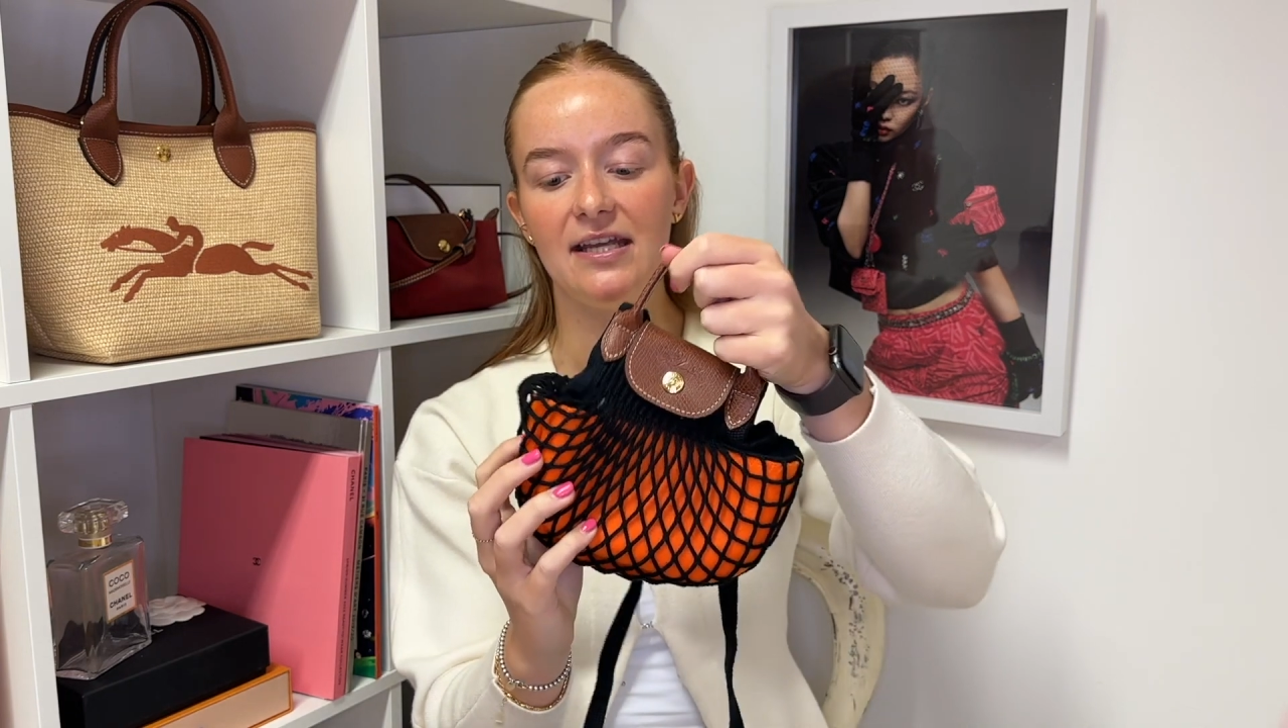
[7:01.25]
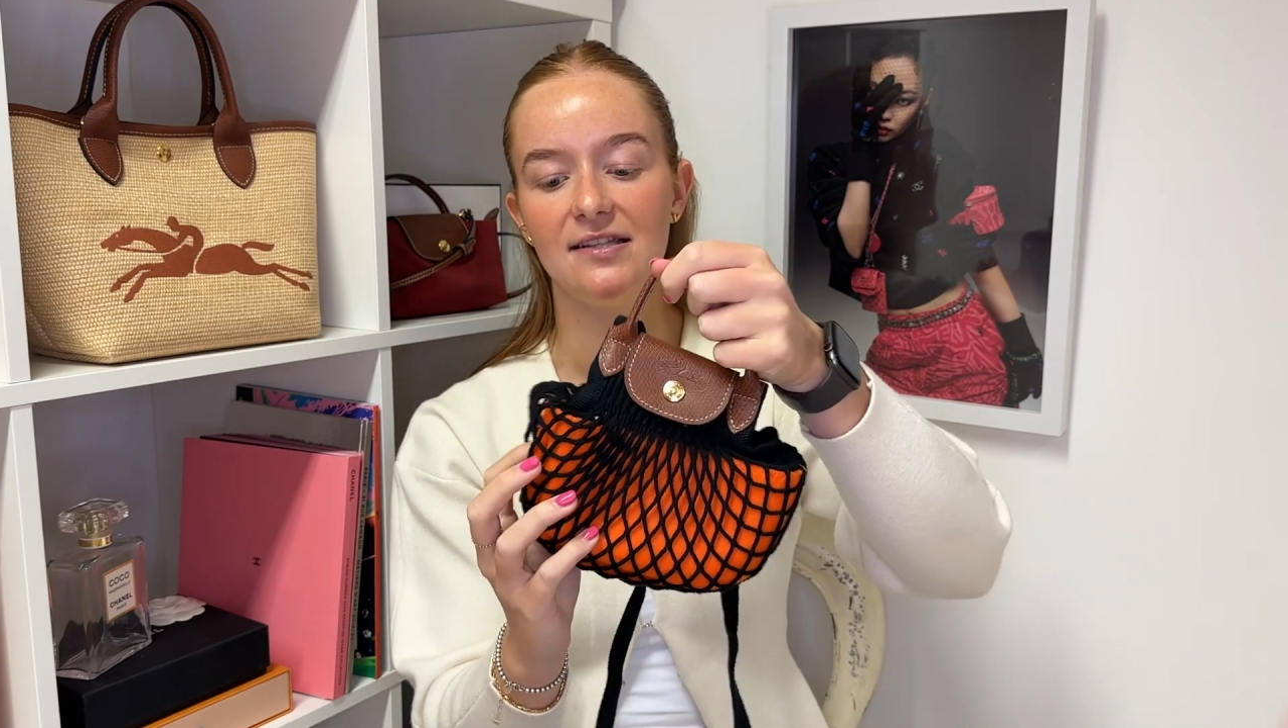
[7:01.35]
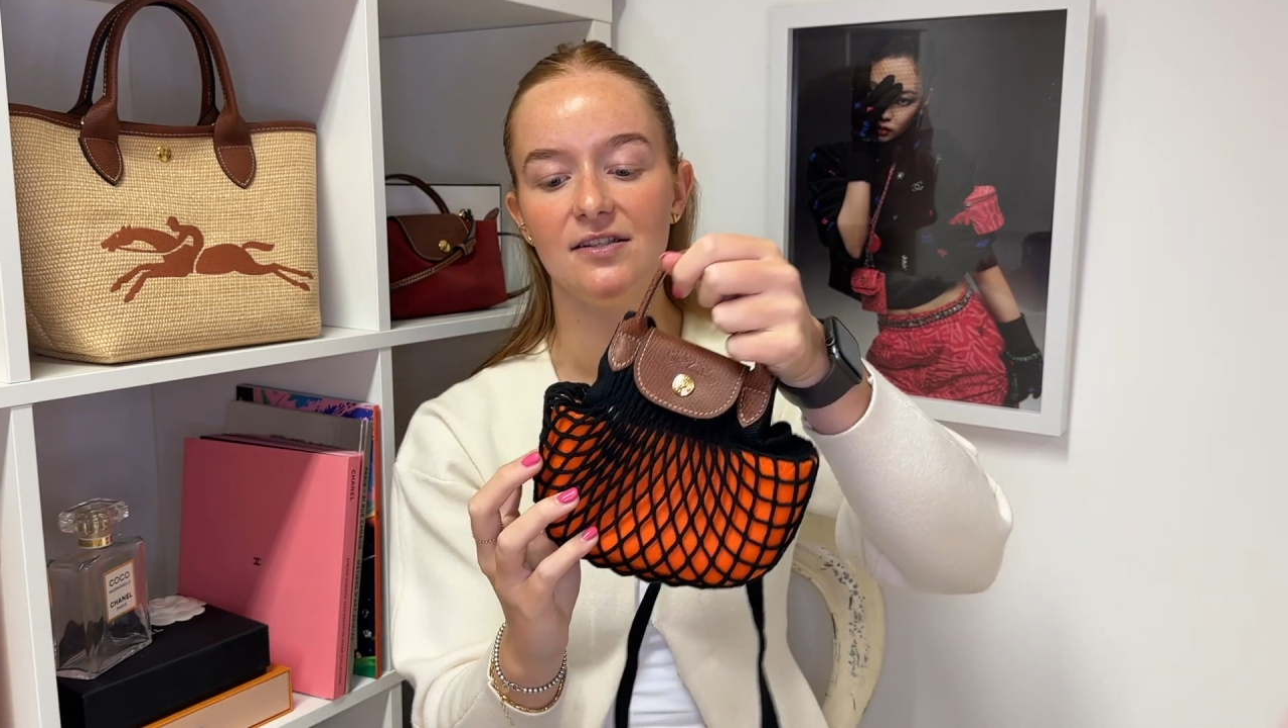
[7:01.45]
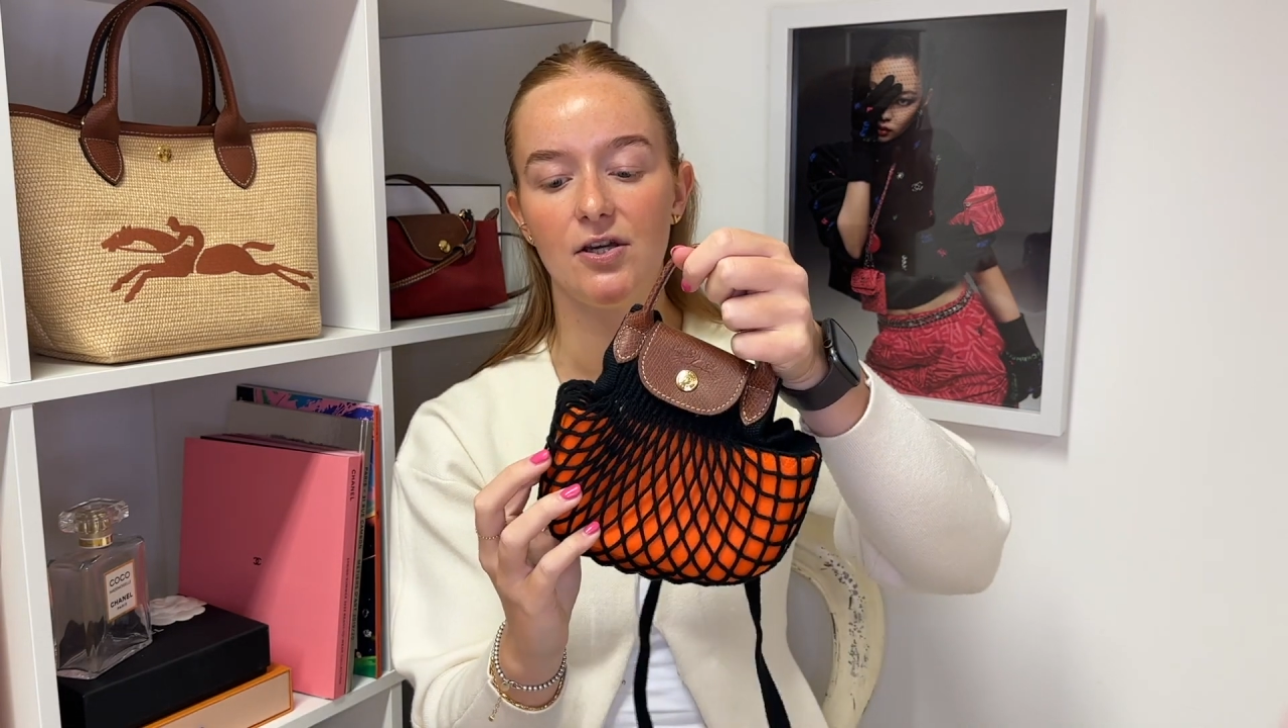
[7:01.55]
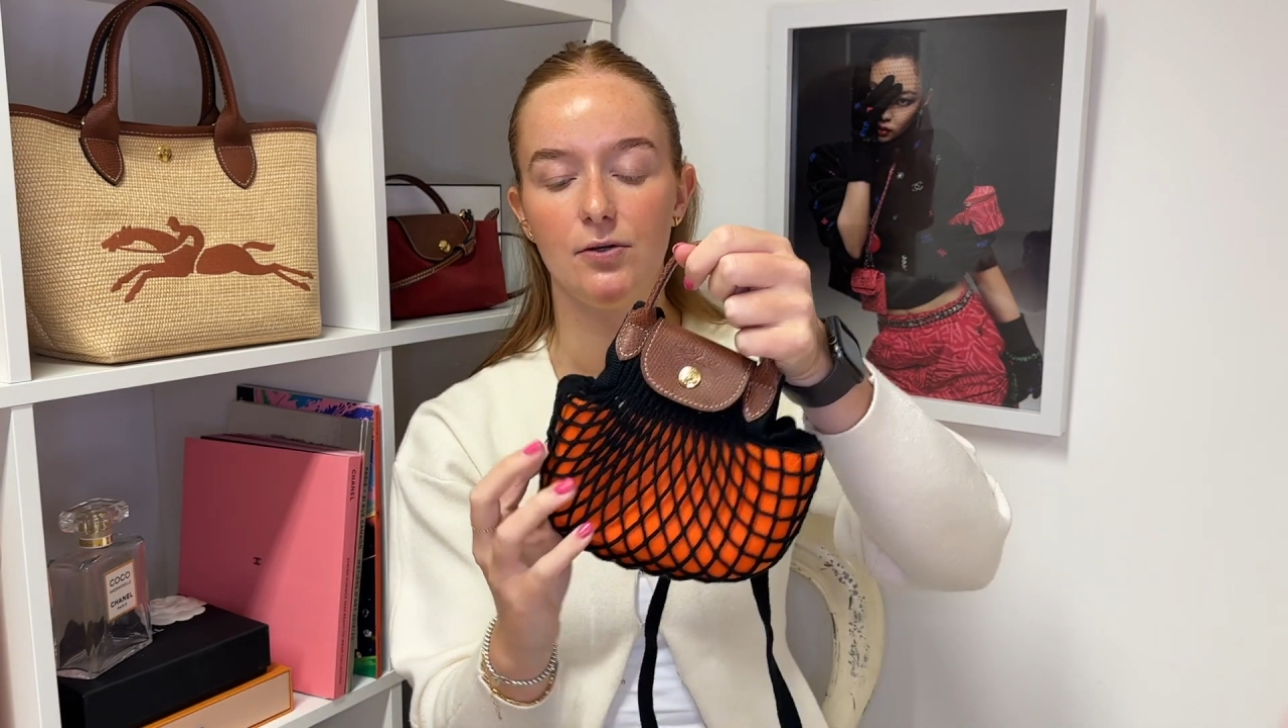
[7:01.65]
is
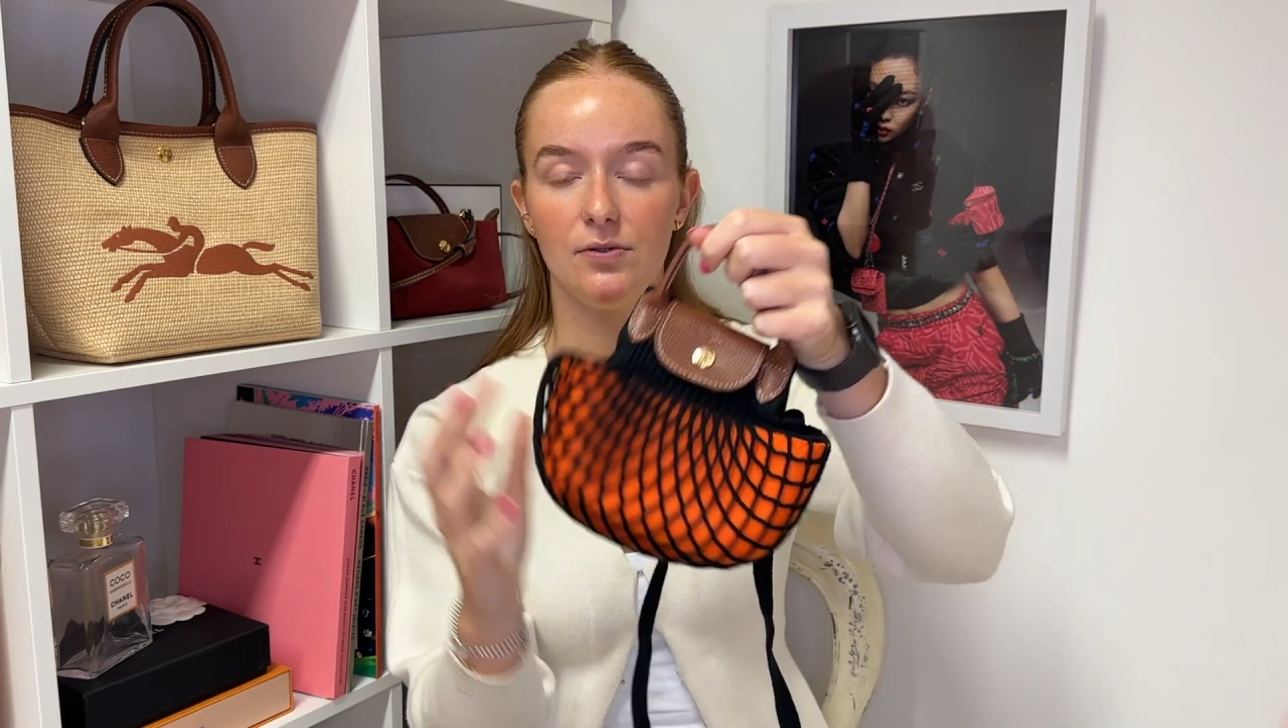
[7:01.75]
so